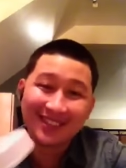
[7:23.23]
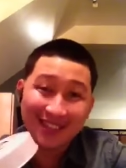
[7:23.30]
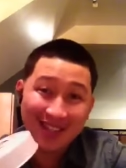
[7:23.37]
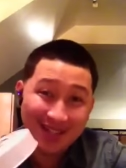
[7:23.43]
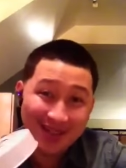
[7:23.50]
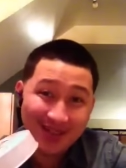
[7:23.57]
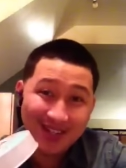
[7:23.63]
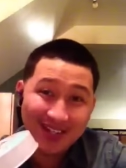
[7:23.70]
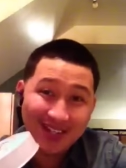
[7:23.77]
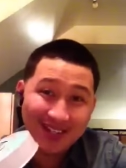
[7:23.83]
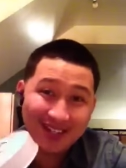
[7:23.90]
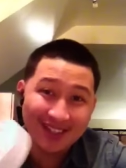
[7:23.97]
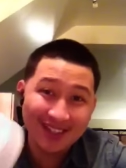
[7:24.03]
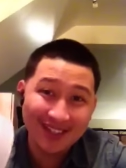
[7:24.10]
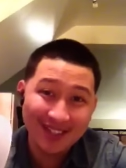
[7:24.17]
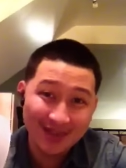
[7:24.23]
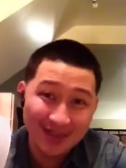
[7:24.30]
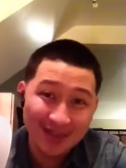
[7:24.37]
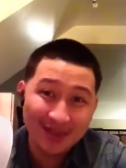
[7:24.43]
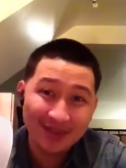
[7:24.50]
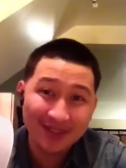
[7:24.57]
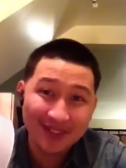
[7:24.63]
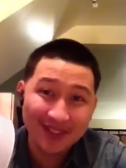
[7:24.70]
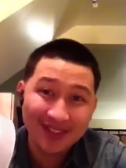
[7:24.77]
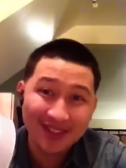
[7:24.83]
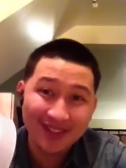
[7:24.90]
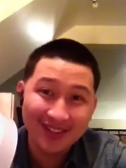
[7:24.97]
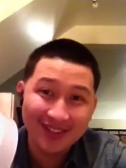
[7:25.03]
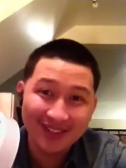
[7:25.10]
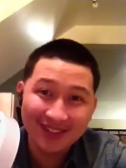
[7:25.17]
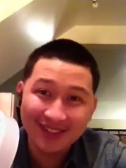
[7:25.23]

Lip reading: You guys ready? You guys ready for this?